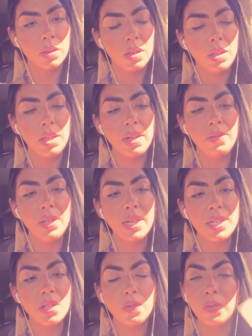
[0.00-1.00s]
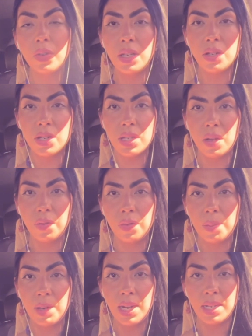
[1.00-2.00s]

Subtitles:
A lot of you guys are freeing yourself from an